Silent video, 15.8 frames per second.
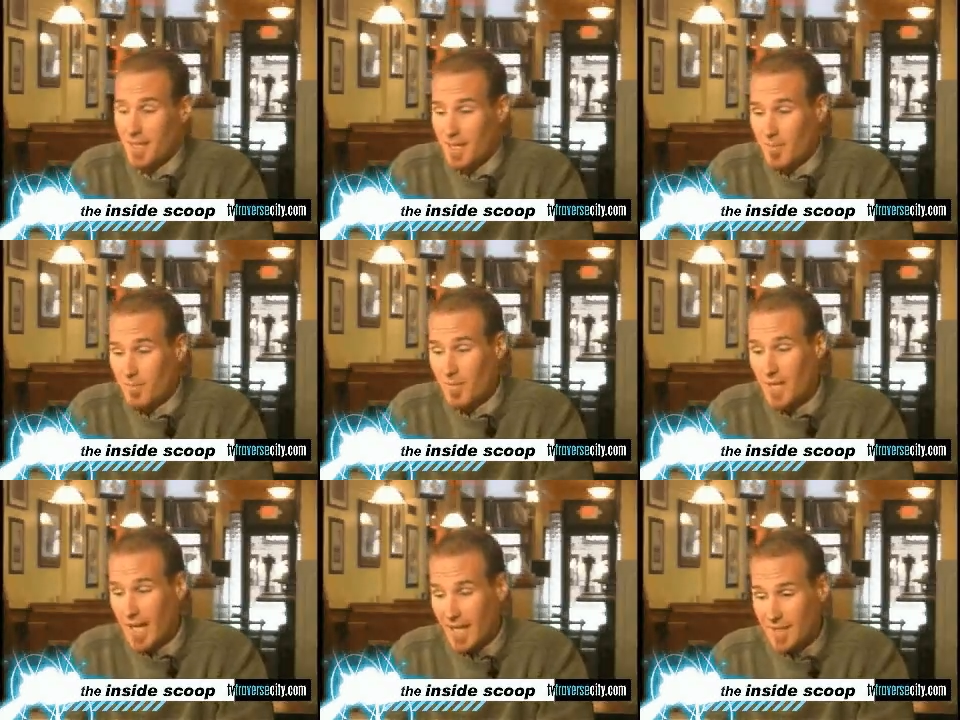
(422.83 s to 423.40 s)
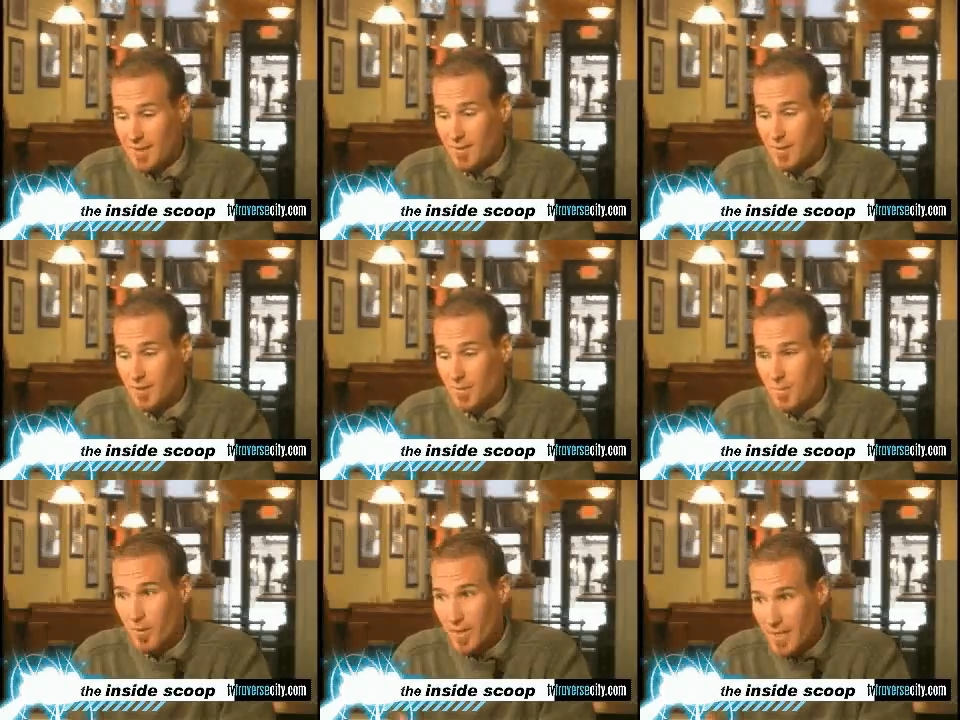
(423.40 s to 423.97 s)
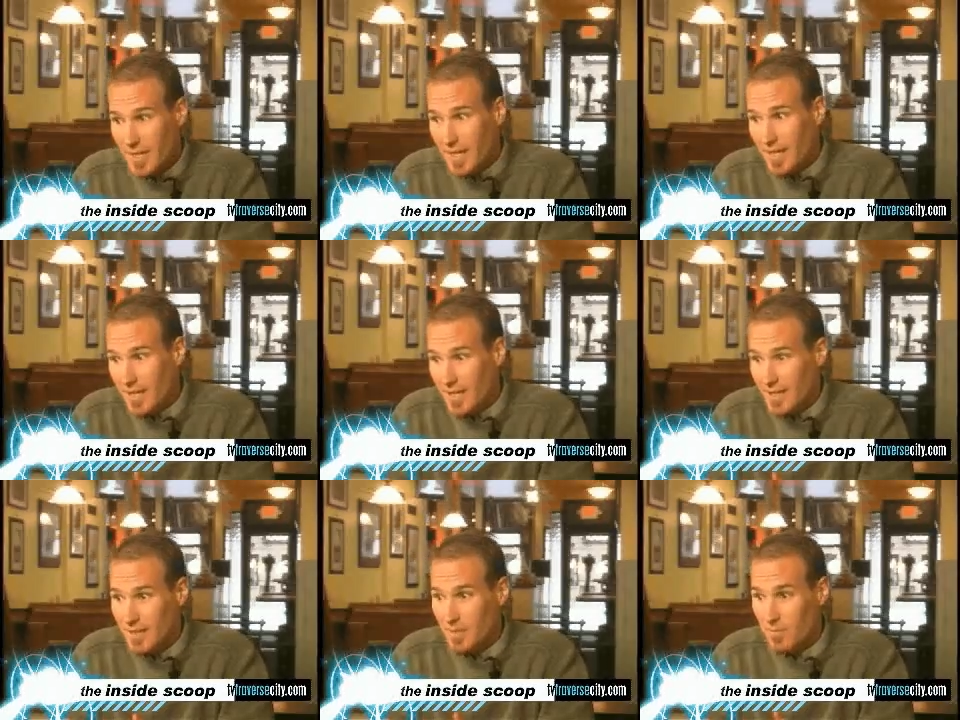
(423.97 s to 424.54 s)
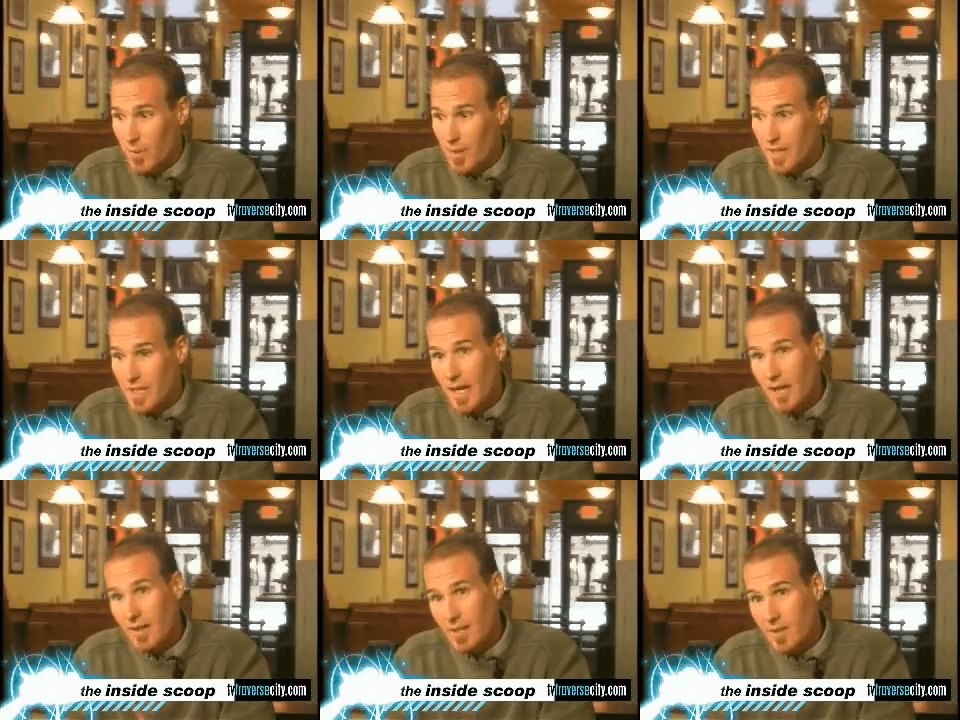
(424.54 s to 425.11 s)
But yeah, so it's a pretty
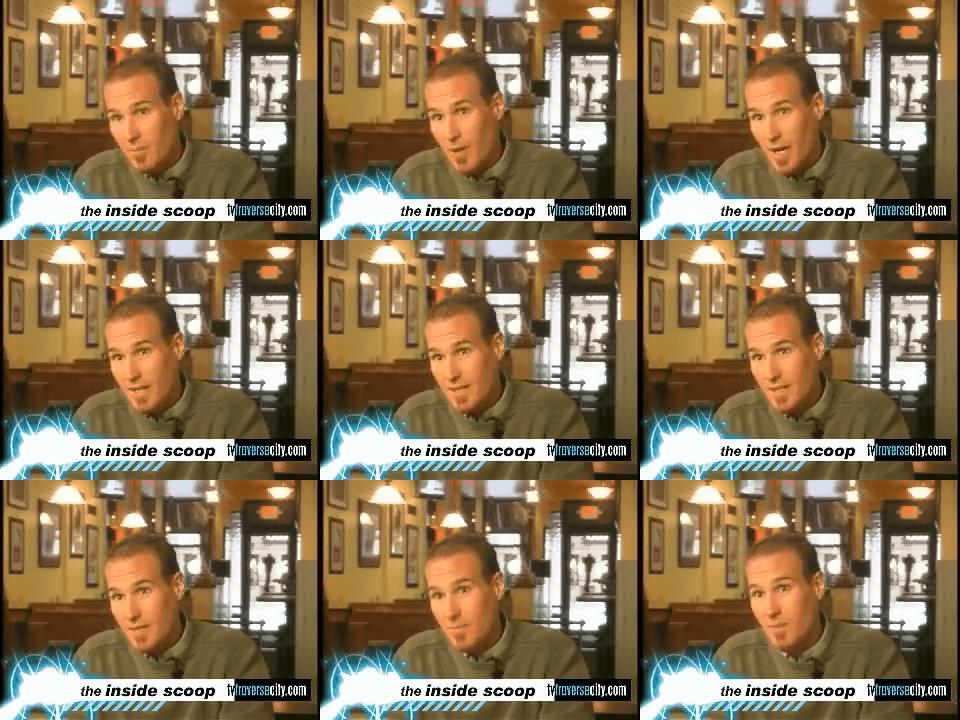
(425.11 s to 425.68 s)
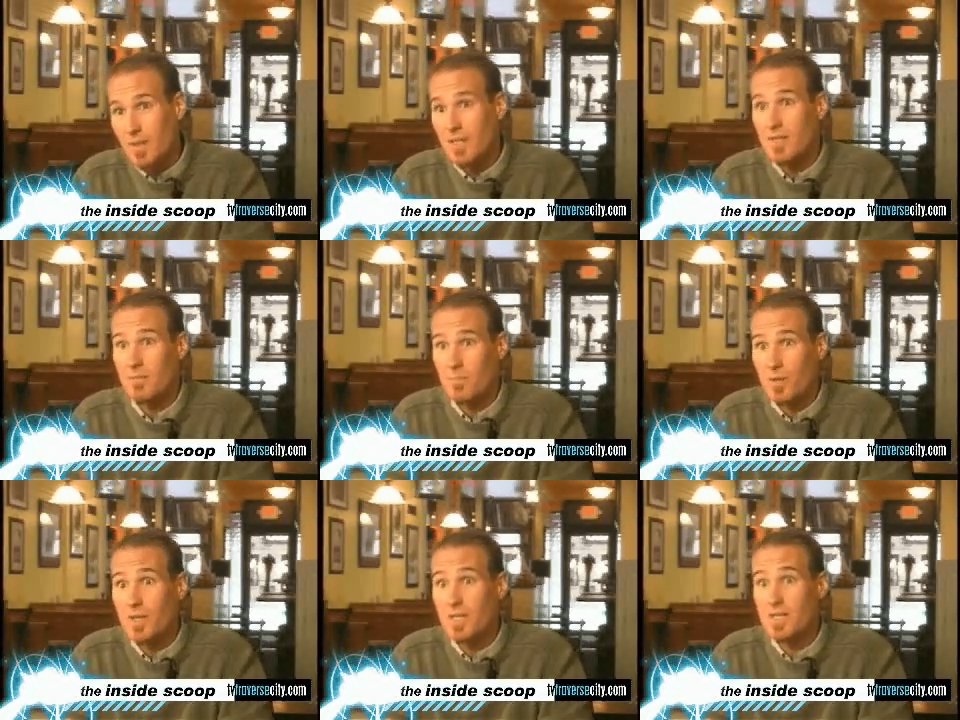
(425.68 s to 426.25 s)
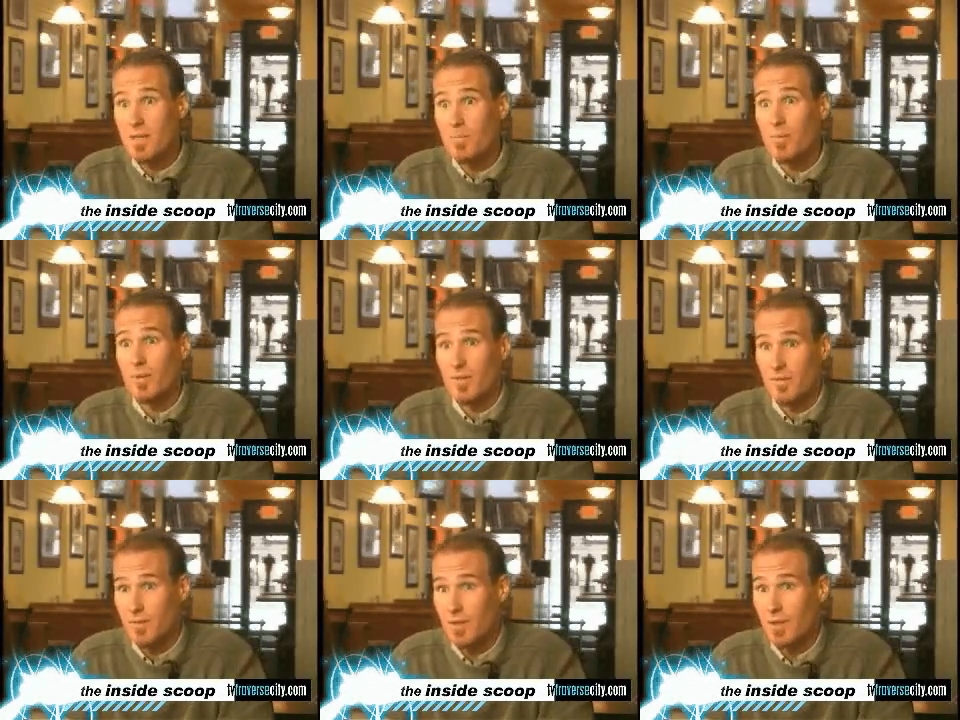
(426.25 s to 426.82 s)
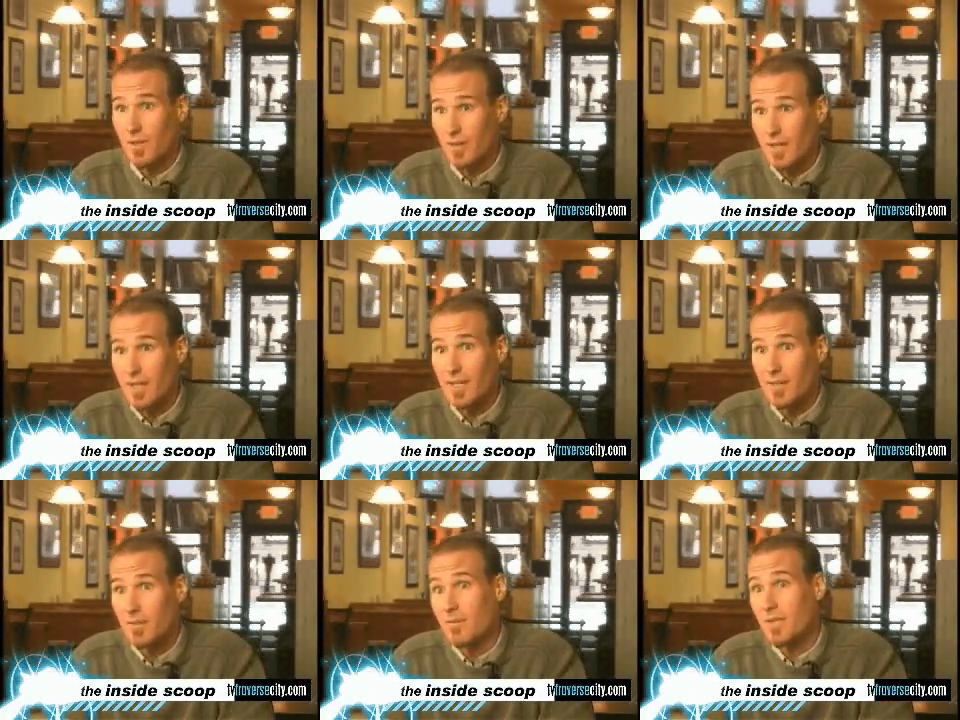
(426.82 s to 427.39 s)
delicate process, but it's pretty simple if you learn it
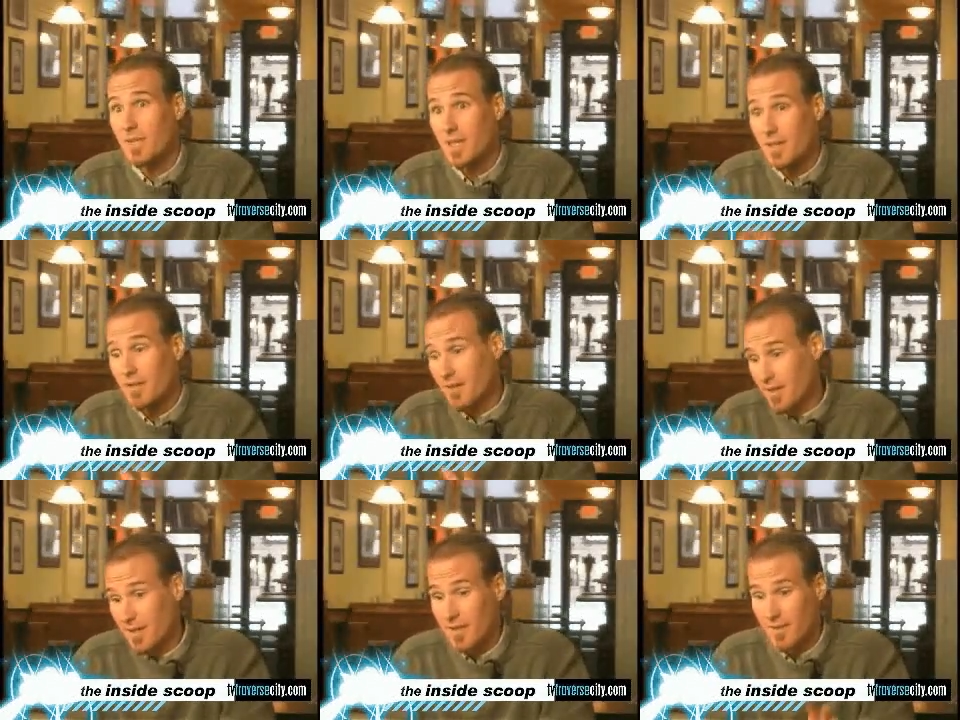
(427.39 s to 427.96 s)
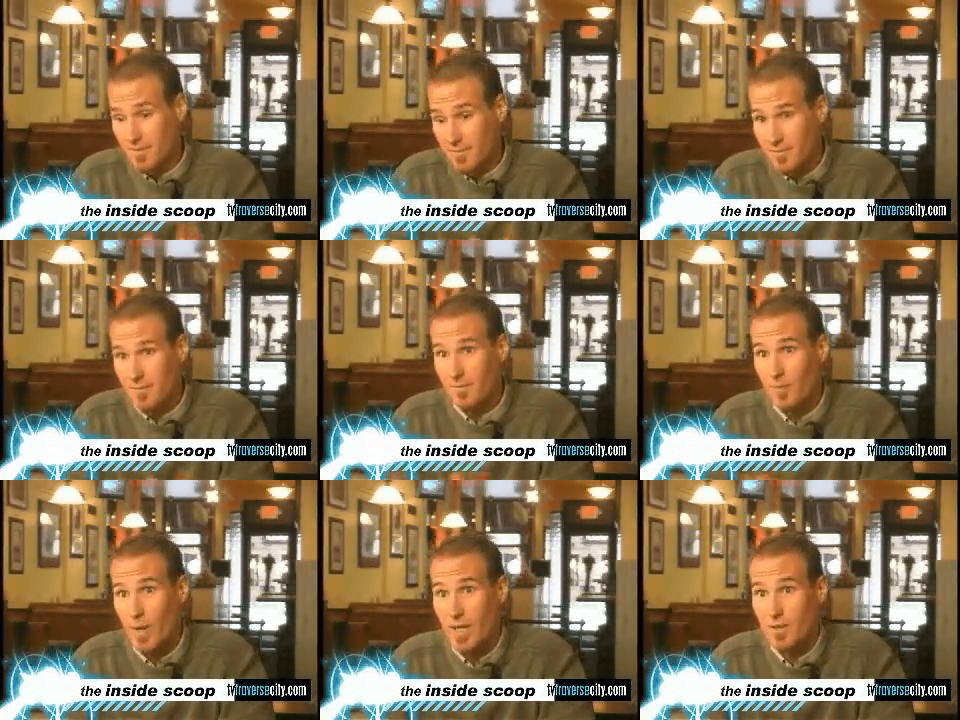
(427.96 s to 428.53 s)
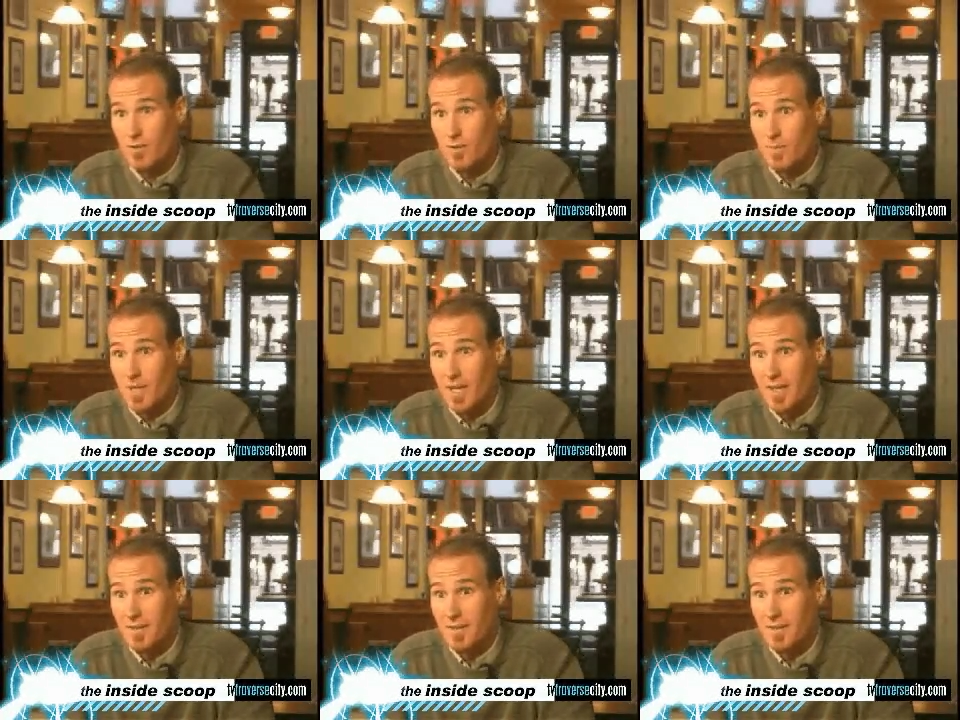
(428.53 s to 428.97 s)
and you adhere to the way it should be done.